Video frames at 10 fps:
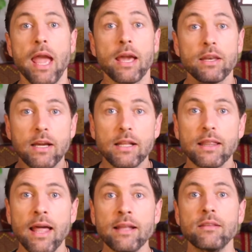and
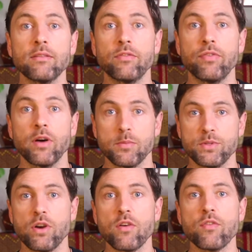collective
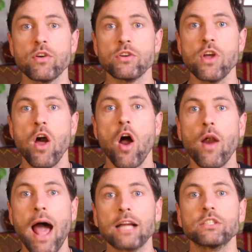observers
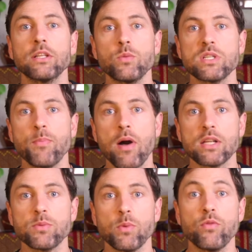are actually
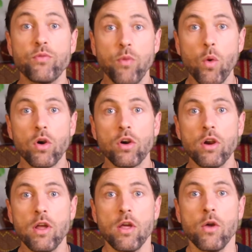responsible for